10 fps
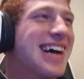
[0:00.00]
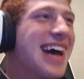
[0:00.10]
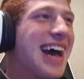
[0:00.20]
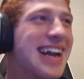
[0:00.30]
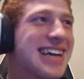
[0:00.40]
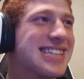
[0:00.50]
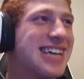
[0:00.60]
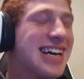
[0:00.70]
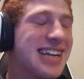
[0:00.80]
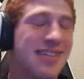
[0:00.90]
And I get
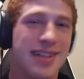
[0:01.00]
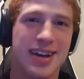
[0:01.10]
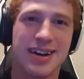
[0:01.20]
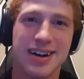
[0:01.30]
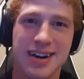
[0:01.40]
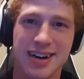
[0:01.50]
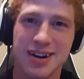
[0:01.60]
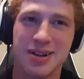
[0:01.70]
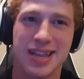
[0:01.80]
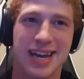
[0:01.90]
done and I'm like,
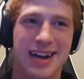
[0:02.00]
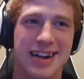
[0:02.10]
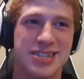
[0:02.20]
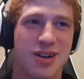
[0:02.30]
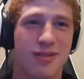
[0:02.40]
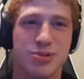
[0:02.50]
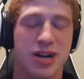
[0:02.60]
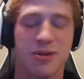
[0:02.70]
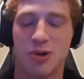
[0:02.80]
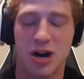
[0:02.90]
oh, thank God it's over. I'm
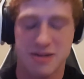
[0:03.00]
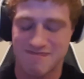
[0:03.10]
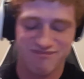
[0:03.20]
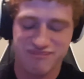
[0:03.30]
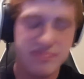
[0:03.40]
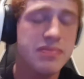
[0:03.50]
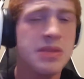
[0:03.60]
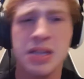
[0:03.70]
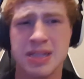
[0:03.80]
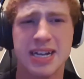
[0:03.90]
trying to walk.
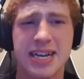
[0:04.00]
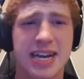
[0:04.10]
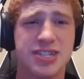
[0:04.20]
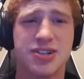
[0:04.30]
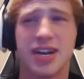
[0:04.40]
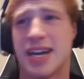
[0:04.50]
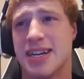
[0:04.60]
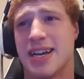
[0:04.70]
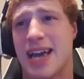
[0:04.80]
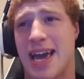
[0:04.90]
Leg day yesterday,
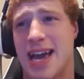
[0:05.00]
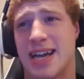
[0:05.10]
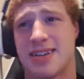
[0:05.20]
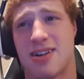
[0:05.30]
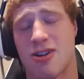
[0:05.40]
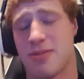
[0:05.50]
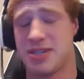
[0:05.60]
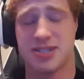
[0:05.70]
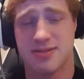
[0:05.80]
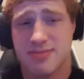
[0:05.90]
and
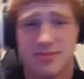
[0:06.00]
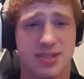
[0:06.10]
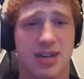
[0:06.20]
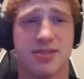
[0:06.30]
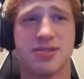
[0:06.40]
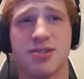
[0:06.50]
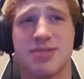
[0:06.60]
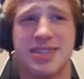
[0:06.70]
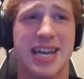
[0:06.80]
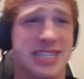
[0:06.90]
Arby's done
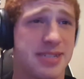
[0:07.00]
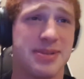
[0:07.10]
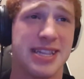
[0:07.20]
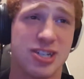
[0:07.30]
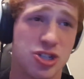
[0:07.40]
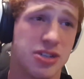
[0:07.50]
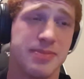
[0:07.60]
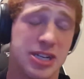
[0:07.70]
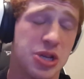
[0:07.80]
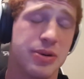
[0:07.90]
doing things to me that it shouldn't have
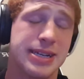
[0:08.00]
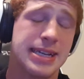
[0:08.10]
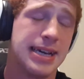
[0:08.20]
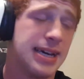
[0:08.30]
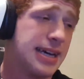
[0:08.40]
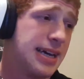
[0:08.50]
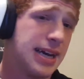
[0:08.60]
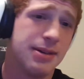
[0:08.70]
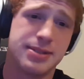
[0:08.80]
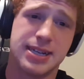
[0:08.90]
been doing.
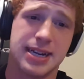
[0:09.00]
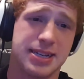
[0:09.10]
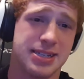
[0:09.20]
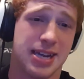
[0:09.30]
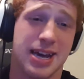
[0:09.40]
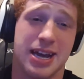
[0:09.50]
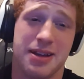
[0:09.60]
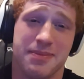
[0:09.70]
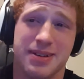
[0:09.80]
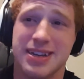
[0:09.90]
It was not a good
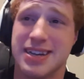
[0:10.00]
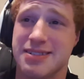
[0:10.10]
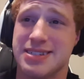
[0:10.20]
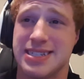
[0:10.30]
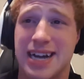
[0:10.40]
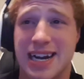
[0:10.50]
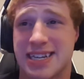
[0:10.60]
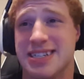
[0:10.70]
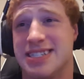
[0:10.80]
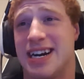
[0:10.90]
time. It's not a
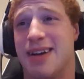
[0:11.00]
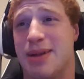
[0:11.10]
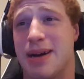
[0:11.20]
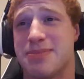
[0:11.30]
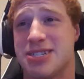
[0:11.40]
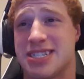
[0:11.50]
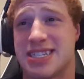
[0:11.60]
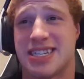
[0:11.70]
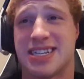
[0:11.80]
good time. And I'm just